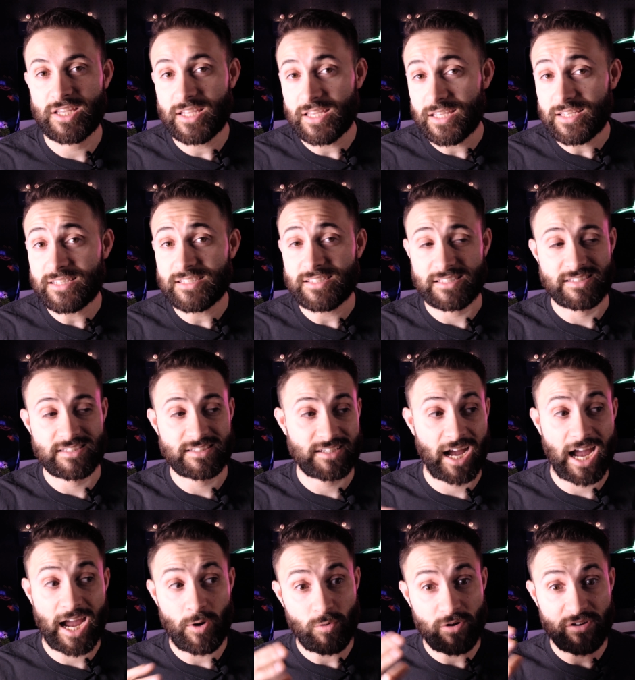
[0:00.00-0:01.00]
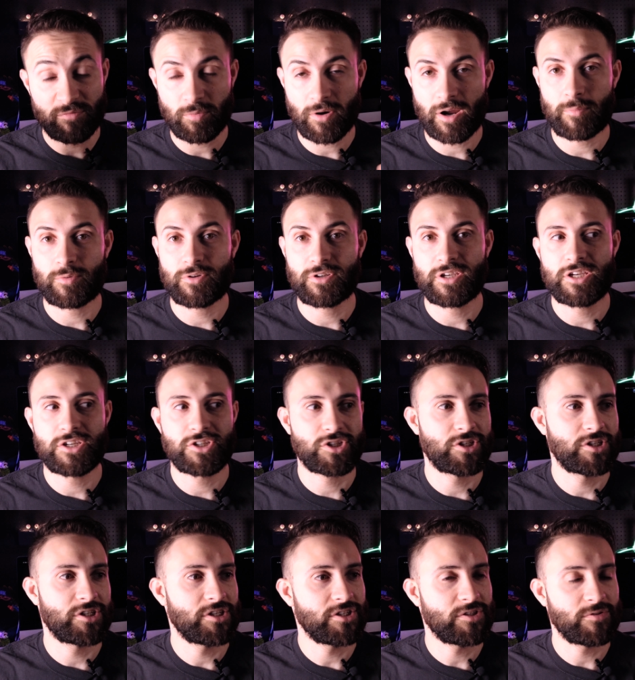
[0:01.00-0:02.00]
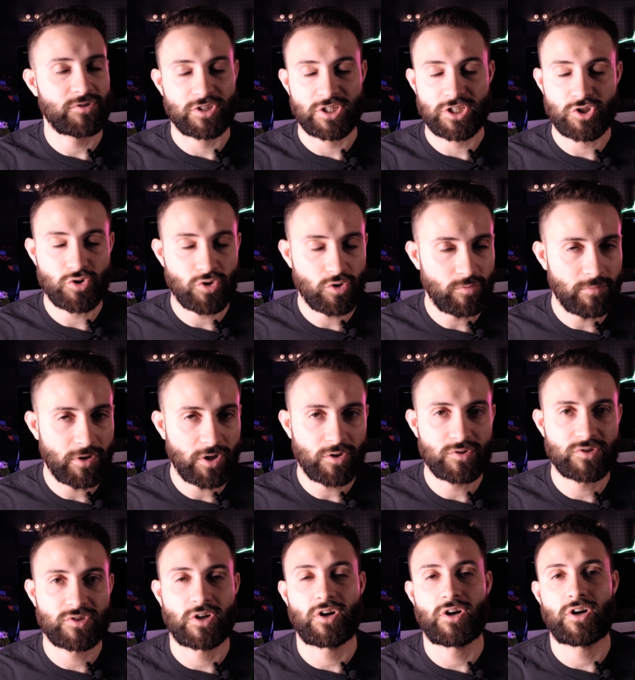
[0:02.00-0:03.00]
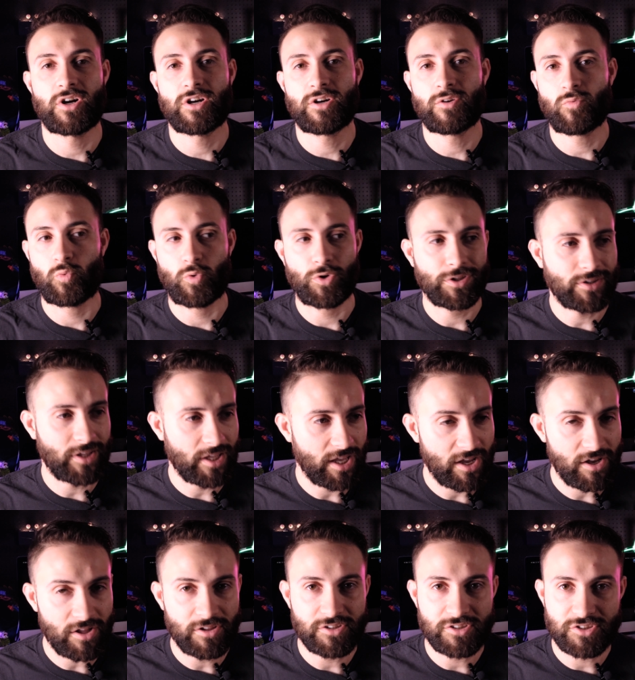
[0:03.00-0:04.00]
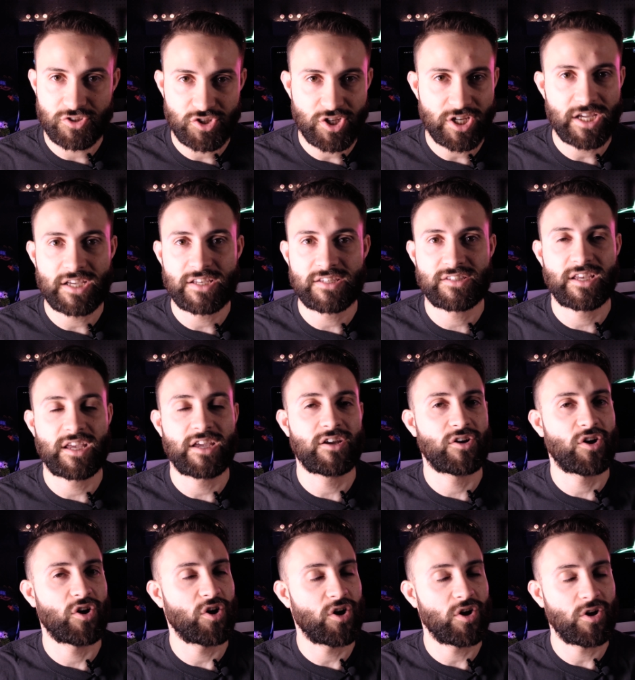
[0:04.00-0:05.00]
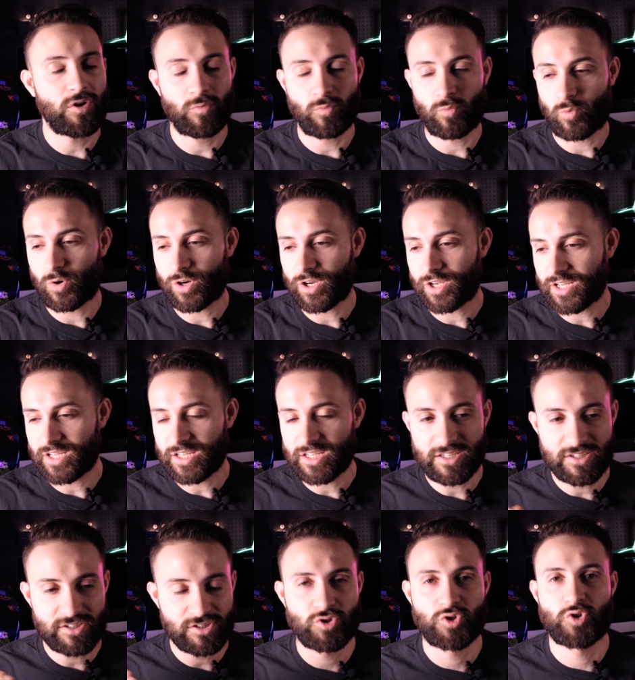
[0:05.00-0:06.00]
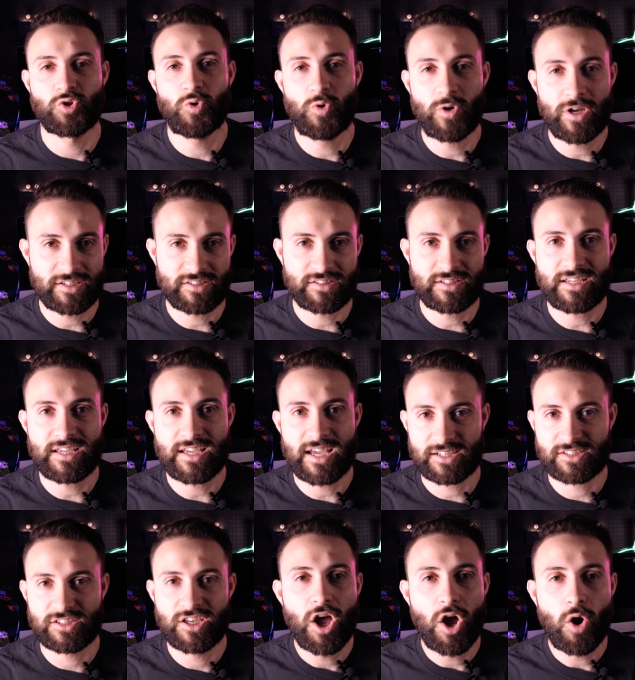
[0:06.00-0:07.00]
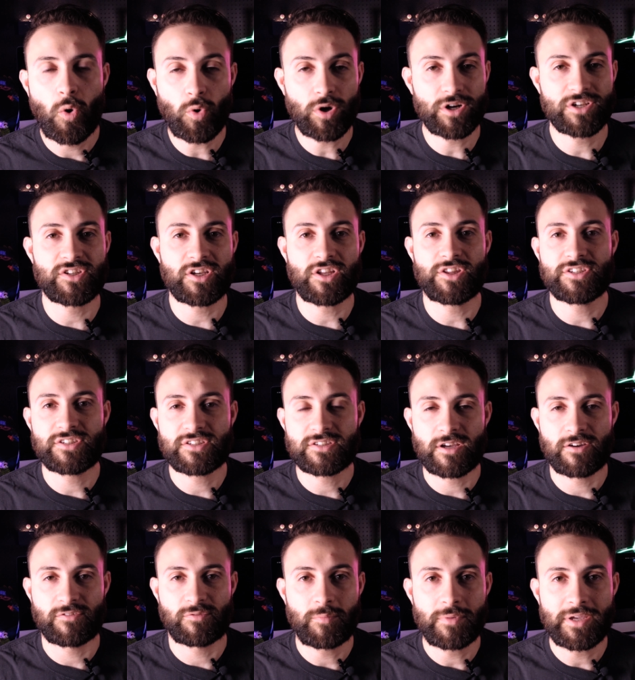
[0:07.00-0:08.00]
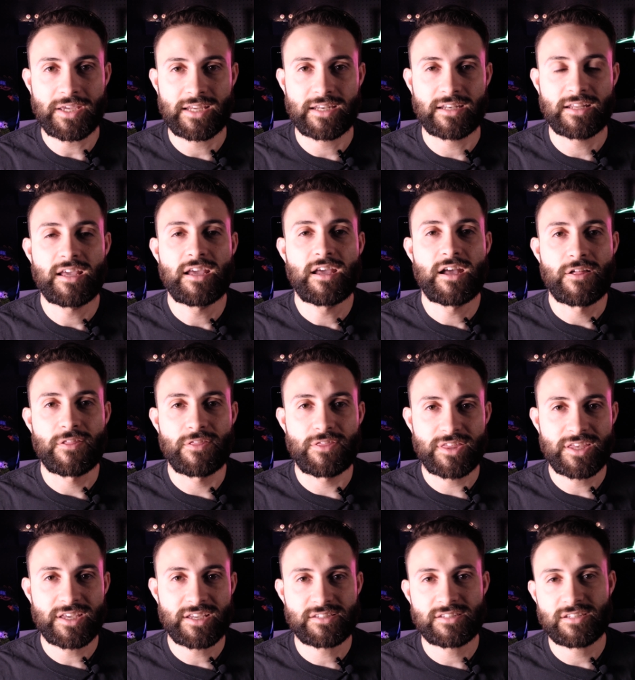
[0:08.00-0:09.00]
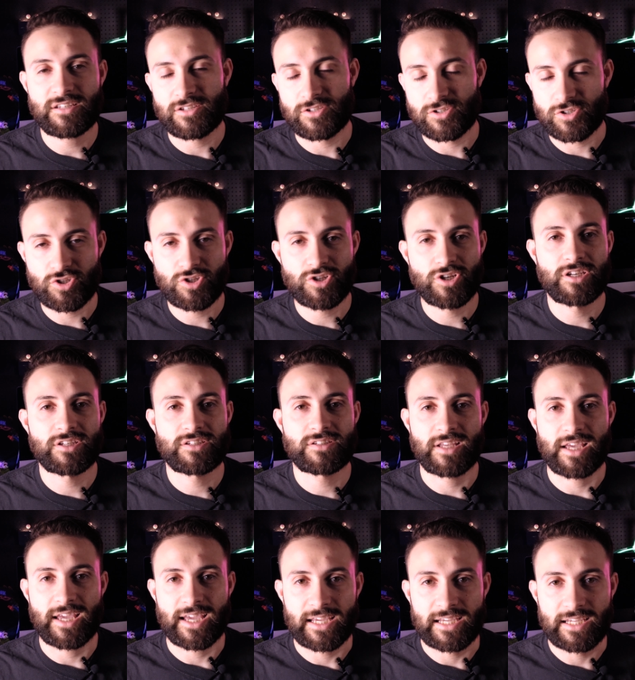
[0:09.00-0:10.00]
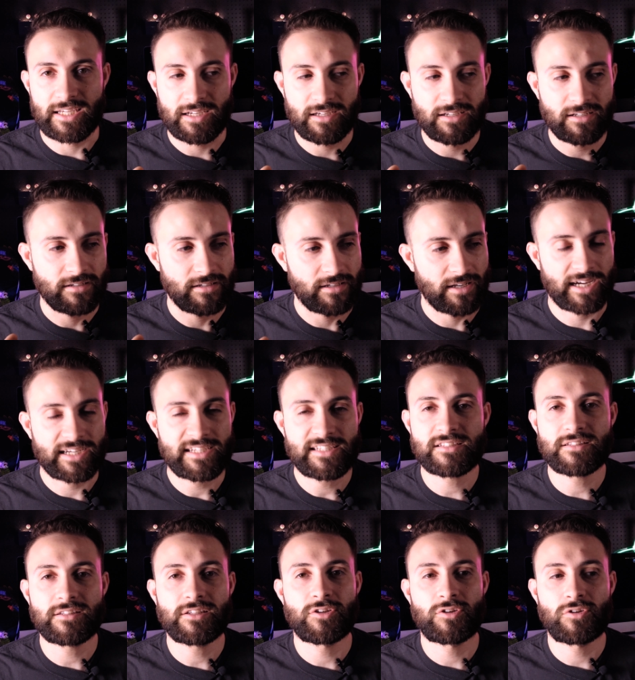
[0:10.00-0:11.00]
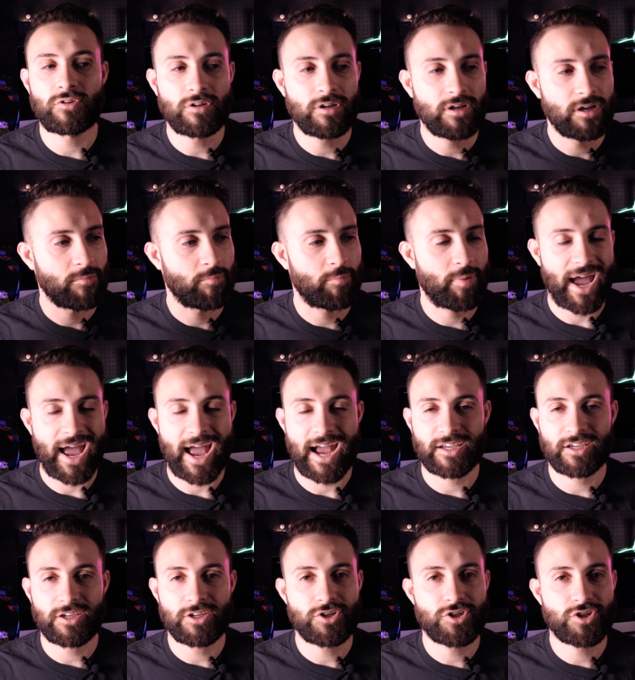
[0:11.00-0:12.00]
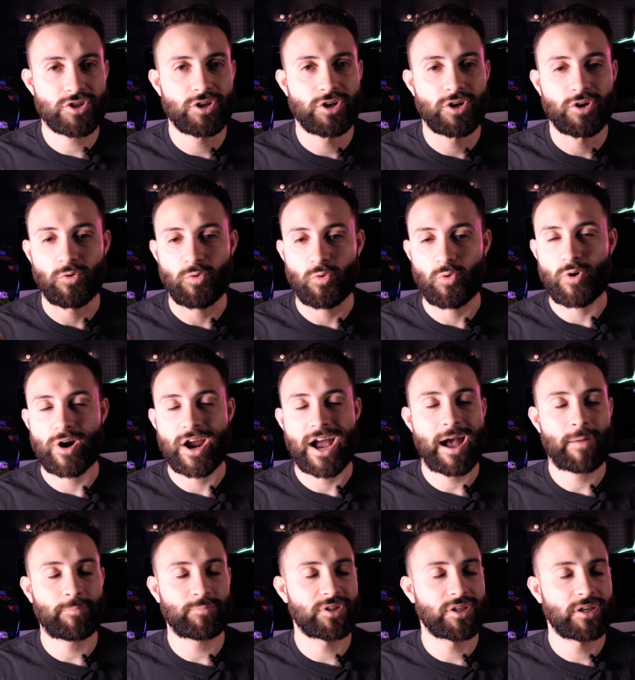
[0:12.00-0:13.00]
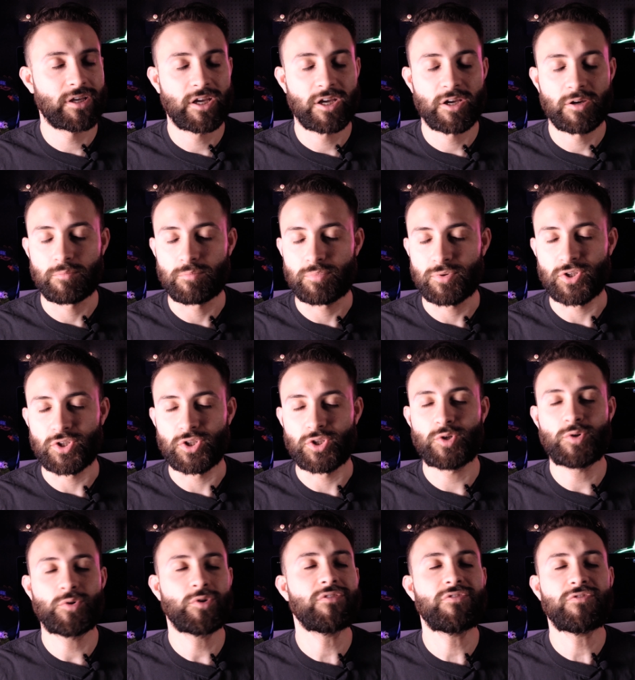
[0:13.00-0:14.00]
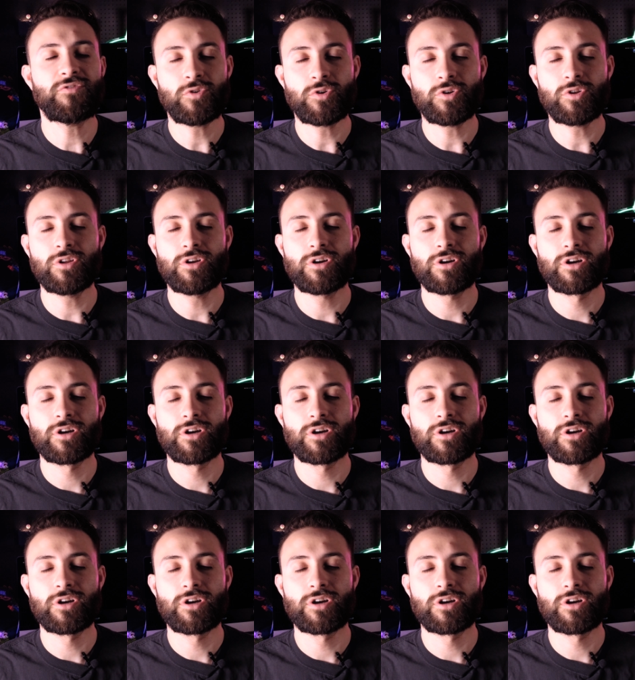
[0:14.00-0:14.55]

is, skywave propagation is, digital modes are, what the hell is JS8Call, what is a truSDX, what does all this stuff mean? This is just a nice little packaged, wrapped, beautiful